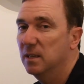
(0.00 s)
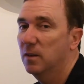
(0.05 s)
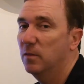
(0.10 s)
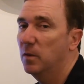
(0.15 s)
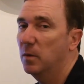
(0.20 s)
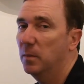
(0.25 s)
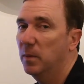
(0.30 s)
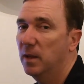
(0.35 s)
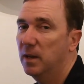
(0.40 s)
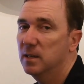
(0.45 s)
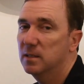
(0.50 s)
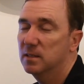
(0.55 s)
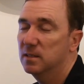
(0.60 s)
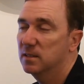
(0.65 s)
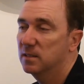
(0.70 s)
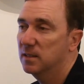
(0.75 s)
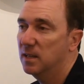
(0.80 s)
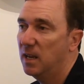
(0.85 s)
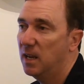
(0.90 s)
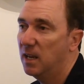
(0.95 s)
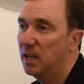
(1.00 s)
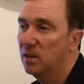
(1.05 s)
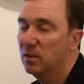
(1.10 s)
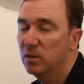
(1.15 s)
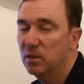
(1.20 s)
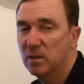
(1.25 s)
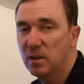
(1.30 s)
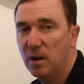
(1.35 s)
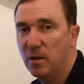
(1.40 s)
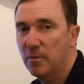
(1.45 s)
different places and
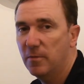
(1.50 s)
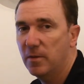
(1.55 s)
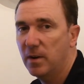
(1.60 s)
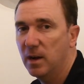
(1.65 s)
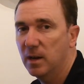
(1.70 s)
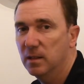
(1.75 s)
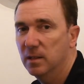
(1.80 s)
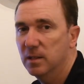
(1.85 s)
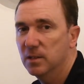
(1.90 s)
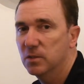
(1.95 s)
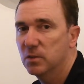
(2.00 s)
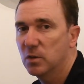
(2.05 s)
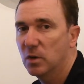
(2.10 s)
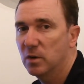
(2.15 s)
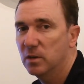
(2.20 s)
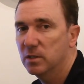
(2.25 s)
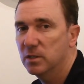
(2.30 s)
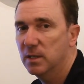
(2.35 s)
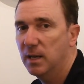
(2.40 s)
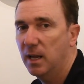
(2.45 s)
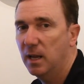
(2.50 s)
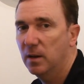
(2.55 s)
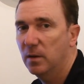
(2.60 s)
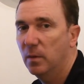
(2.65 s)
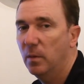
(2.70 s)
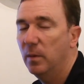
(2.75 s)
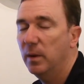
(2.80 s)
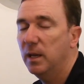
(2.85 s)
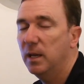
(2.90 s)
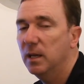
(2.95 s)
could not find this charging
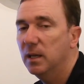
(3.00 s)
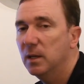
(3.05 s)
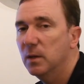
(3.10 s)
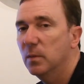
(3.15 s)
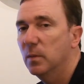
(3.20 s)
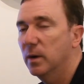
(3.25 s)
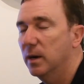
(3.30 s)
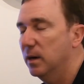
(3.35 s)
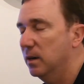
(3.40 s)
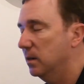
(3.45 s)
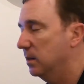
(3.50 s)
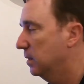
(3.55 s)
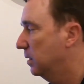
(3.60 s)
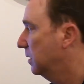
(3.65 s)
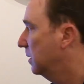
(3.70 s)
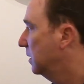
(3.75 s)
handle anywhere.